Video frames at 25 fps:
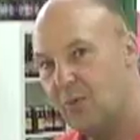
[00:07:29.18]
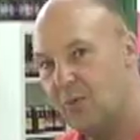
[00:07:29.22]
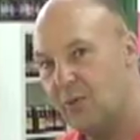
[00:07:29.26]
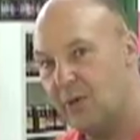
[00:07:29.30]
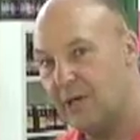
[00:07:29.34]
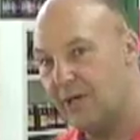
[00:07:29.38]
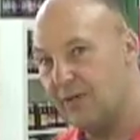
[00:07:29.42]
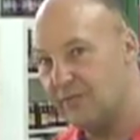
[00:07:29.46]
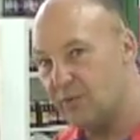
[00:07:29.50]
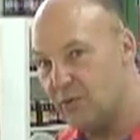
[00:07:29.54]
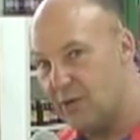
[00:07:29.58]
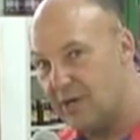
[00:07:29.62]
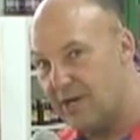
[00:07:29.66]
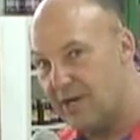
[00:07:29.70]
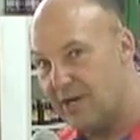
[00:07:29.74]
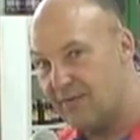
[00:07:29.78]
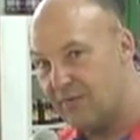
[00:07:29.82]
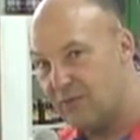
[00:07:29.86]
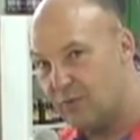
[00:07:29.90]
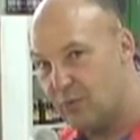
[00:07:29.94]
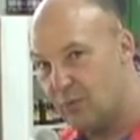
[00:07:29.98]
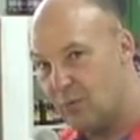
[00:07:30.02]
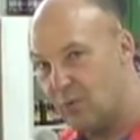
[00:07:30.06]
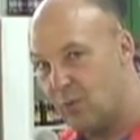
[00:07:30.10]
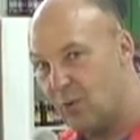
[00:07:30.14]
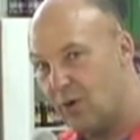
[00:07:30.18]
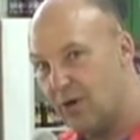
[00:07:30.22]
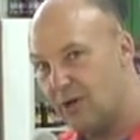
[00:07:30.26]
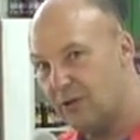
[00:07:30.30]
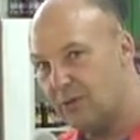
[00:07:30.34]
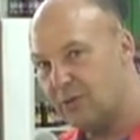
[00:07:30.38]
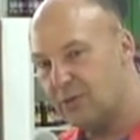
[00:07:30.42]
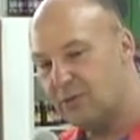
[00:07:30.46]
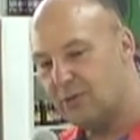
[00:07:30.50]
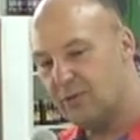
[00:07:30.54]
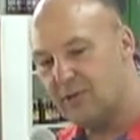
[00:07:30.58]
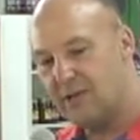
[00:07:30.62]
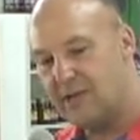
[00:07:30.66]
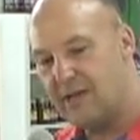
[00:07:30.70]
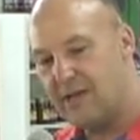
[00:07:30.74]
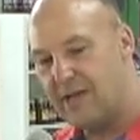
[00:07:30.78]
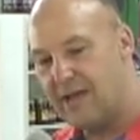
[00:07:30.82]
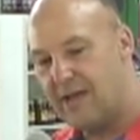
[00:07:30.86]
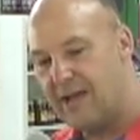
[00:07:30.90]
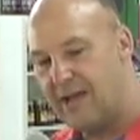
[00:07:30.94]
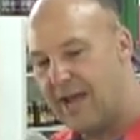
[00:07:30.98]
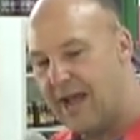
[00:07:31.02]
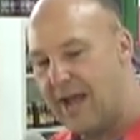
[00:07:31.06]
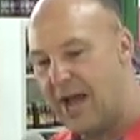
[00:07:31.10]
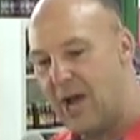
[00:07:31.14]
Well, have you ever wondered
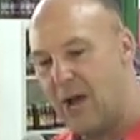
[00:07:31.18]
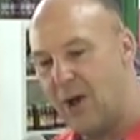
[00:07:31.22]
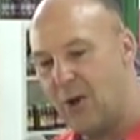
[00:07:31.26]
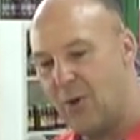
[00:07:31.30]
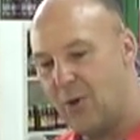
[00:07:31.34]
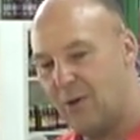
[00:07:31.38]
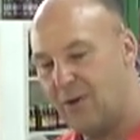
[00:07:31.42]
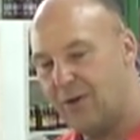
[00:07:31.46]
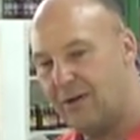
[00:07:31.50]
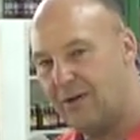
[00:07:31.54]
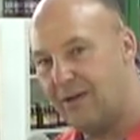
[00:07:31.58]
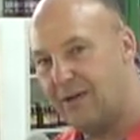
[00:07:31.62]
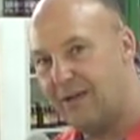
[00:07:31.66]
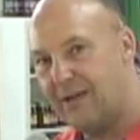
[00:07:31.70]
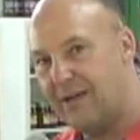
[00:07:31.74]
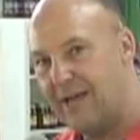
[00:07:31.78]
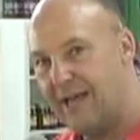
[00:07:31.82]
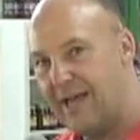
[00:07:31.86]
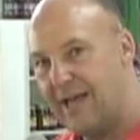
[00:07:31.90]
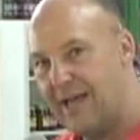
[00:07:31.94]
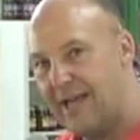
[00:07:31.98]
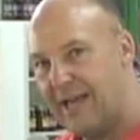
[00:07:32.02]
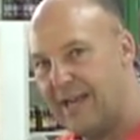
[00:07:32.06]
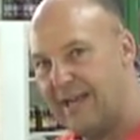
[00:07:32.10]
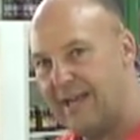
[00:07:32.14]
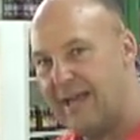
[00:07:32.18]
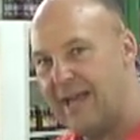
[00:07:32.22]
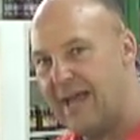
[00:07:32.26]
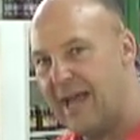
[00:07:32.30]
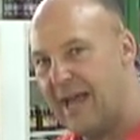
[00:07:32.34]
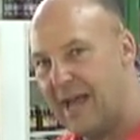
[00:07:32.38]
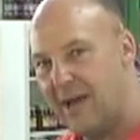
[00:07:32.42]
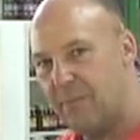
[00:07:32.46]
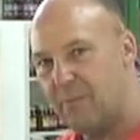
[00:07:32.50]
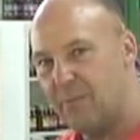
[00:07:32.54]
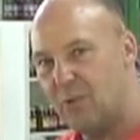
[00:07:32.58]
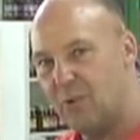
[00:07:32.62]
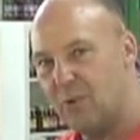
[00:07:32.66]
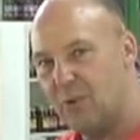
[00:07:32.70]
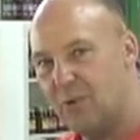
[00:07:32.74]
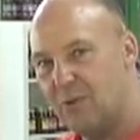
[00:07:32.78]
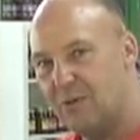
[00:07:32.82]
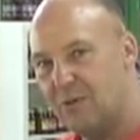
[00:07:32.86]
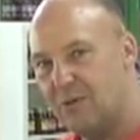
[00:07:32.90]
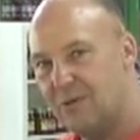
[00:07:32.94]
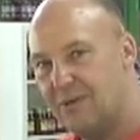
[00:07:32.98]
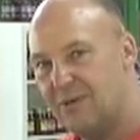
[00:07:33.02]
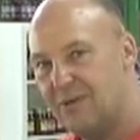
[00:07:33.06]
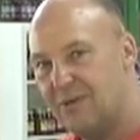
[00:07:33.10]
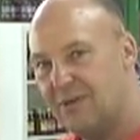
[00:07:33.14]
how an apple
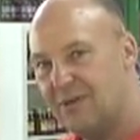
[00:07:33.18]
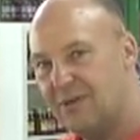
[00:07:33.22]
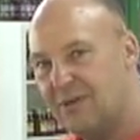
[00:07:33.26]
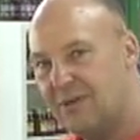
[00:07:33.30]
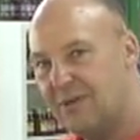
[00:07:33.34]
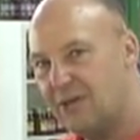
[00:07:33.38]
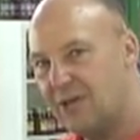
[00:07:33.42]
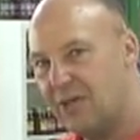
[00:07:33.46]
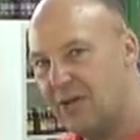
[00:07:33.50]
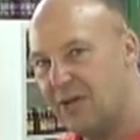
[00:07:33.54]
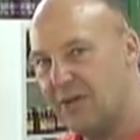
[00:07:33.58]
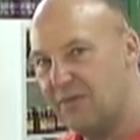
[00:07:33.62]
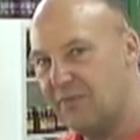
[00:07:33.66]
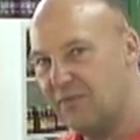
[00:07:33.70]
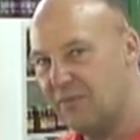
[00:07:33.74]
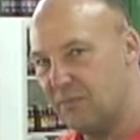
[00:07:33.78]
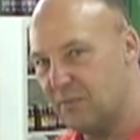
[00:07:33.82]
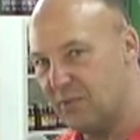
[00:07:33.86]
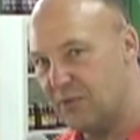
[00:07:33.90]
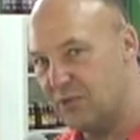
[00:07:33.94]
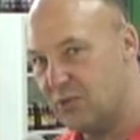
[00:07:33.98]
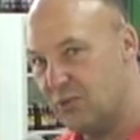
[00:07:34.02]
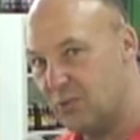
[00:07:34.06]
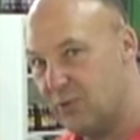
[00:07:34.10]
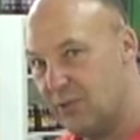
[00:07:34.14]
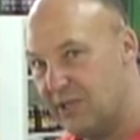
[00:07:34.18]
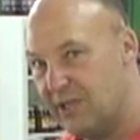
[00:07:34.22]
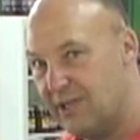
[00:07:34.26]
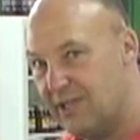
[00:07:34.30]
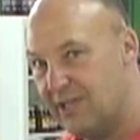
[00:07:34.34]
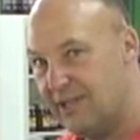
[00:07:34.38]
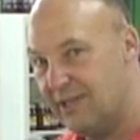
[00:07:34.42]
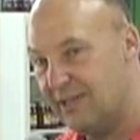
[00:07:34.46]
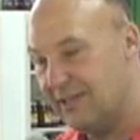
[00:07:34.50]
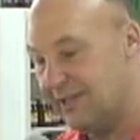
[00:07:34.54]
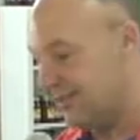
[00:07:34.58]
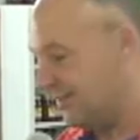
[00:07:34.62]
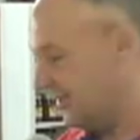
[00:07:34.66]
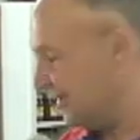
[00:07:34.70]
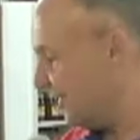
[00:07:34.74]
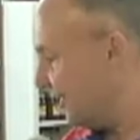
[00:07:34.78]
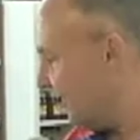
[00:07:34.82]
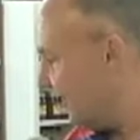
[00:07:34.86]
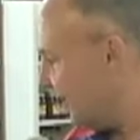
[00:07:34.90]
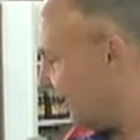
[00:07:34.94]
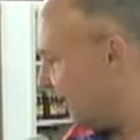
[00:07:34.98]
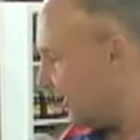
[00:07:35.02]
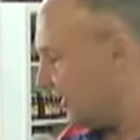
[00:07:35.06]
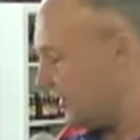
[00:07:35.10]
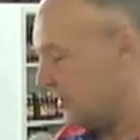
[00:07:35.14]
got from the tree
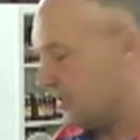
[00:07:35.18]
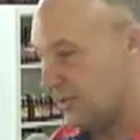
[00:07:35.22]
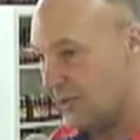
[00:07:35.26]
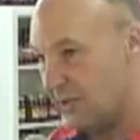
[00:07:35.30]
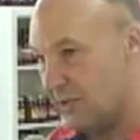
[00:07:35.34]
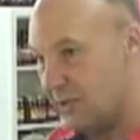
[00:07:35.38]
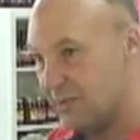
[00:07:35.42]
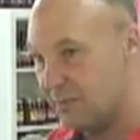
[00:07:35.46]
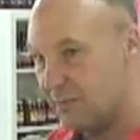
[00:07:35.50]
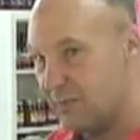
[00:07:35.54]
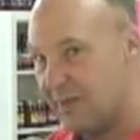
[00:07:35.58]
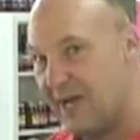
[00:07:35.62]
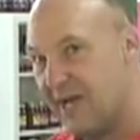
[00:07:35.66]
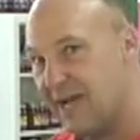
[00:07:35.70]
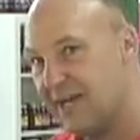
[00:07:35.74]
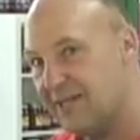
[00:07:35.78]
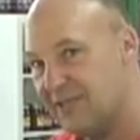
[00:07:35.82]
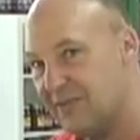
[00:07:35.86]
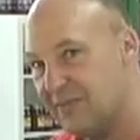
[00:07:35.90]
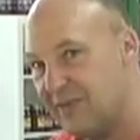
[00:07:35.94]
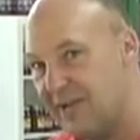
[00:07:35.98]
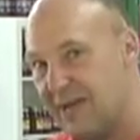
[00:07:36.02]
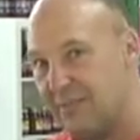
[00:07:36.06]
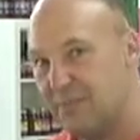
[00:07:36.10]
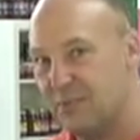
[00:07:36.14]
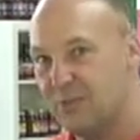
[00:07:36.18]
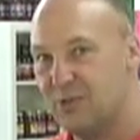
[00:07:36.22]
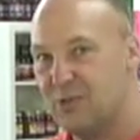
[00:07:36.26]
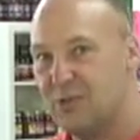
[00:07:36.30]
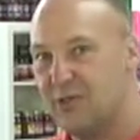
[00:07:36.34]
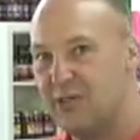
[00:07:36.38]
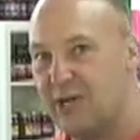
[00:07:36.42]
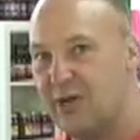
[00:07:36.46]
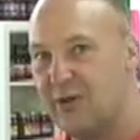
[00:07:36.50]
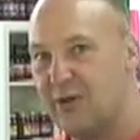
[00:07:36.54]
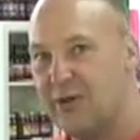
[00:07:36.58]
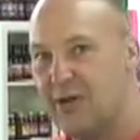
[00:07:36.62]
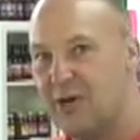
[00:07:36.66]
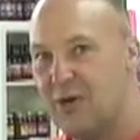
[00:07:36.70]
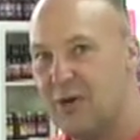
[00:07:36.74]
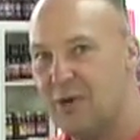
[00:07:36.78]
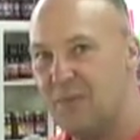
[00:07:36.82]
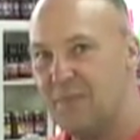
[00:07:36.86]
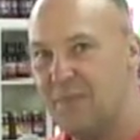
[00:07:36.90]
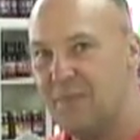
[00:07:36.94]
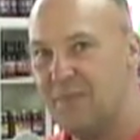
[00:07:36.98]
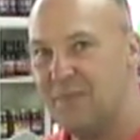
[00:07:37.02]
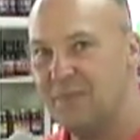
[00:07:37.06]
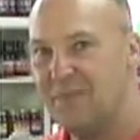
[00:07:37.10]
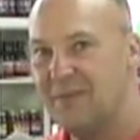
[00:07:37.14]
into those bags of apples you carry
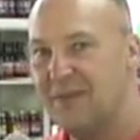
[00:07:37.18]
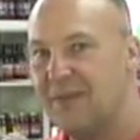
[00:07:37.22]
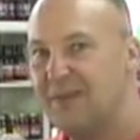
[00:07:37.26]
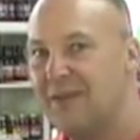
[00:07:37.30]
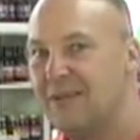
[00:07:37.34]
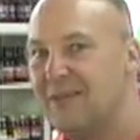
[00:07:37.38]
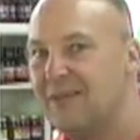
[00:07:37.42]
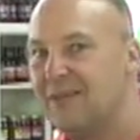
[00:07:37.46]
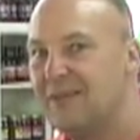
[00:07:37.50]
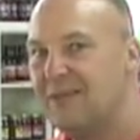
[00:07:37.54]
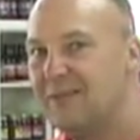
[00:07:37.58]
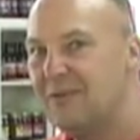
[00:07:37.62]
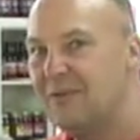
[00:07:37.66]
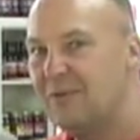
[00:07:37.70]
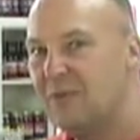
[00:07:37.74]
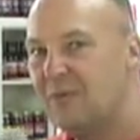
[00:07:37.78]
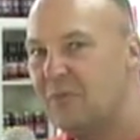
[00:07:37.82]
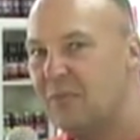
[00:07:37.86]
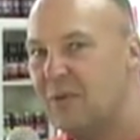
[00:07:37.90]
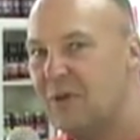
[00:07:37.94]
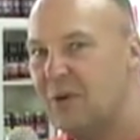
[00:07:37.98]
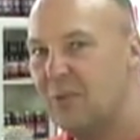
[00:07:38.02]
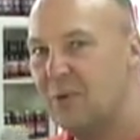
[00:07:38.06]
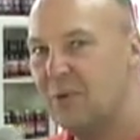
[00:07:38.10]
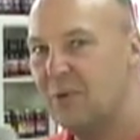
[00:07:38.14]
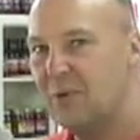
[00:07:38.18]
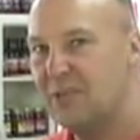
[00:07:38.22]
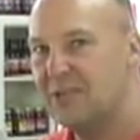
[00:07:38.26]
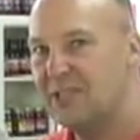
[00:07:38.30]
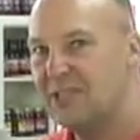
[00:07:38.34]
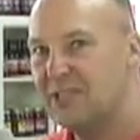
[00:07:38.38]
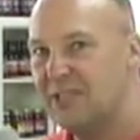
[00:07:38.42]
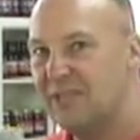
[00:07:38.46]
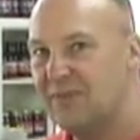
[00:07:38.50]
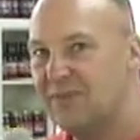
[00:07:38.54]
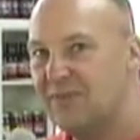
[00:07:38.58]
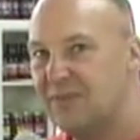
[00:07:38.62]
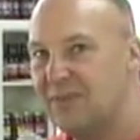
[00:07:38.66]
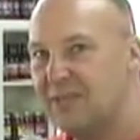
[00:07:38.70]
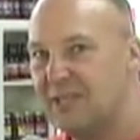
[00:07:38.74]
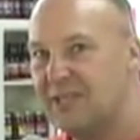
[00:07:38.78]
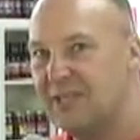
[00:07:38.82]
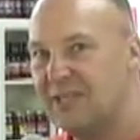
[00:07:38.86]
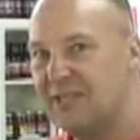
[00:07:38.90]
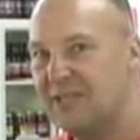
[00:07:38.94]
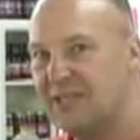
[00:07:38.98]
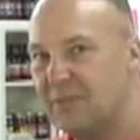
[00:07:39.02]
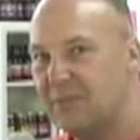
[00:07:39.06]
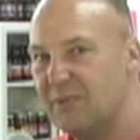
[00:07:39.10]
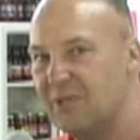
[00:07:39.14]
home? Well, we're going to see if
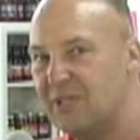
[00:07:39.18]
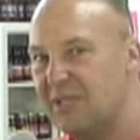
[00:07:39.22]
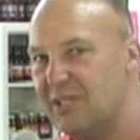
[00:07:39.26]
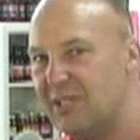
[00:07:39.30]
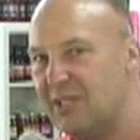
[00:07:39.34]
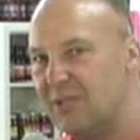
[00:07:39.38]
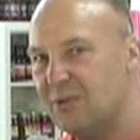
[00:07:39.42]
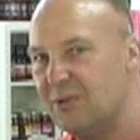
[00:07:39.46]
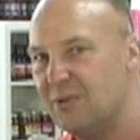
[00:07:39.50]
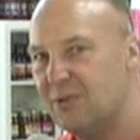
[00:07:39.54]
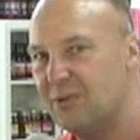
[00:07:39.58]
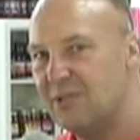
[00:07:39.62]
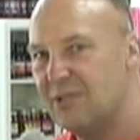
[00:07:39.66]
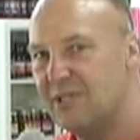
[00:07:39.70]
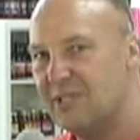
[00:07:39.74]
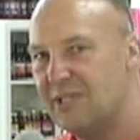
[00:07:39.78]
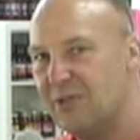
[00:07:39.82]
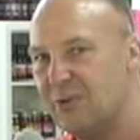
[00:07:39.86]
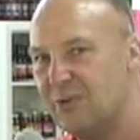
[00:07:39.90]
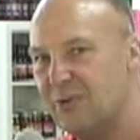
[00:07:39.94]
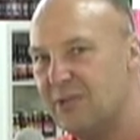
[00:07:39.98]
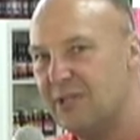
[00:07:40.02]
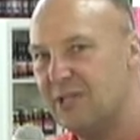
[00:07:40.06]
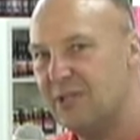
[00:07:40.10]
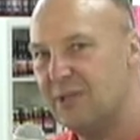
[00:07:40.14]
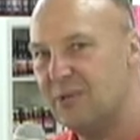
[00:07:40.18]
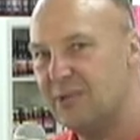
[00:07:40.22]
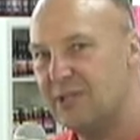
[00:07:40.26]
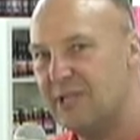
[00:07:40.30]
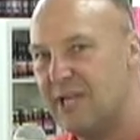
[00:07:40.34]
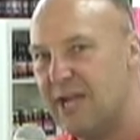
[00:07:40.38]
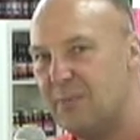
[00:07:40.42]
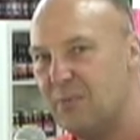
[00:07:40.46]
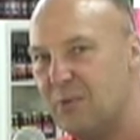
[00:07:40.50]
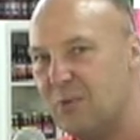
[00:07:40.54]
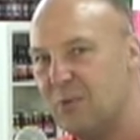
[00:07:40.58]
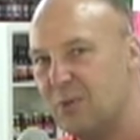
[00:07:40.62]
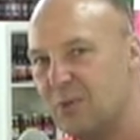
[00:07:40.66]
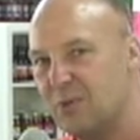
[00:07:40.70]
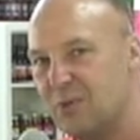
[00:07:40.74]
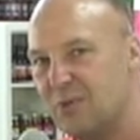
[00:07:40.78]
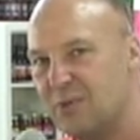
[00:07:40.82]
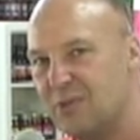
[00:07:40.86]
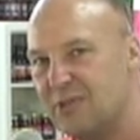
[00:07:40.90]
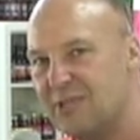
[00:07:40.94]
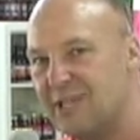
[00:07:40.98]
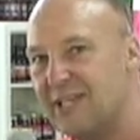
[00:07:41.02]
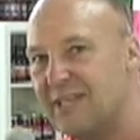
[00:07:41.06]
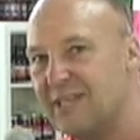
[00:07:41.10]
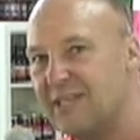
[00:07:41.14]
some of the deals here at Deal's Apple
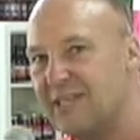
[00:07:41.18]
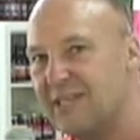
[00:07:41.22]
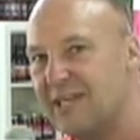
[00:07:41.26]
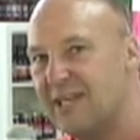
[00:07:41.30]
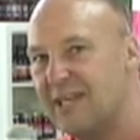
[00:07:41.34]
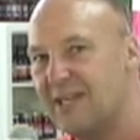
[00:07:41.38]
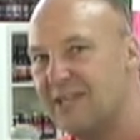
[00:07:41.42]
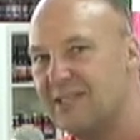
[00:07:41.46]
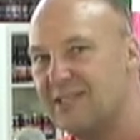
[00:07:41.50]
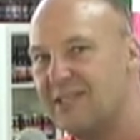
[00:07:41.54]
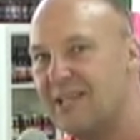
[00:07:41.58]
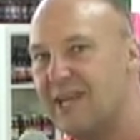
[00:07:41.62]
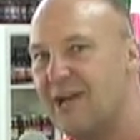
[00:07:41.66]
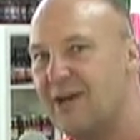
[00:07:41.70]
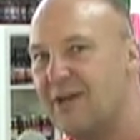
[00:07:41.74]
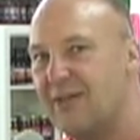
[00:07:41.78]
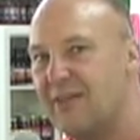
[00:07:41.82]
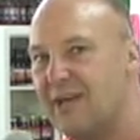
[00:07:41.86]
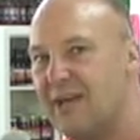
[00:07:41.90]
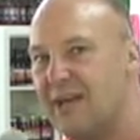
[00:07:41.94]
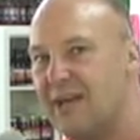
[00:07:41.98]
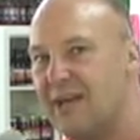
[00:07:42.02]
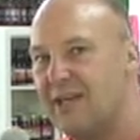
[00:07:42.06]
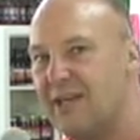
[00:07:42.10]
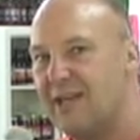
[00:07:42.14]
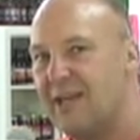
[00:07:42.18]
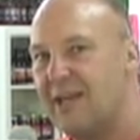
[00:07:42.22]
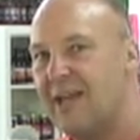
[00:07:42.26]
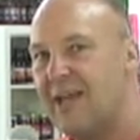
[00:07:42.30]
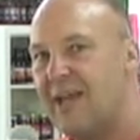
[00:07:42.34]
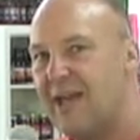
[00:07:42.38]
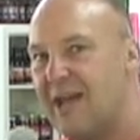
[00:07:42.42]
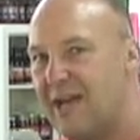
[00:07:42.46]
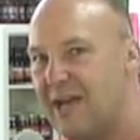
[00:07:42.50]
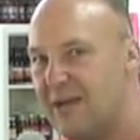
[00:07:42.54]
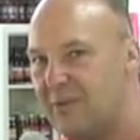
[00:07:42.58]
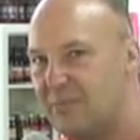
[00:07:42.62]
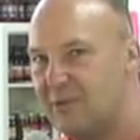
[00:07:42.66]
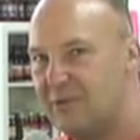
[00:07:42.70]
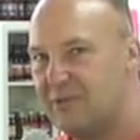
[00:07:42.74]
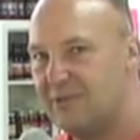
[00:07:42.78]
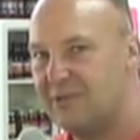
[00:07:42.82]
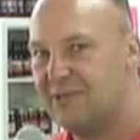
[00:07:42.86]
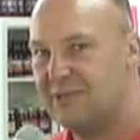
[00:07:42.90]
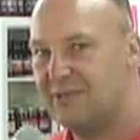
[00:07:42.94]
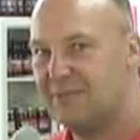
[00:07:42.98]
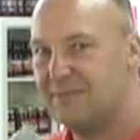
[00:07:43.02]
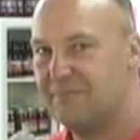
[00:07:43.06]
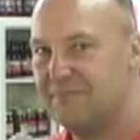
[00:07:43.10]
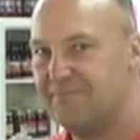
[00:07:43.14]
Orchards can tell us how that
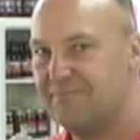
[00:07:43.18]
happens.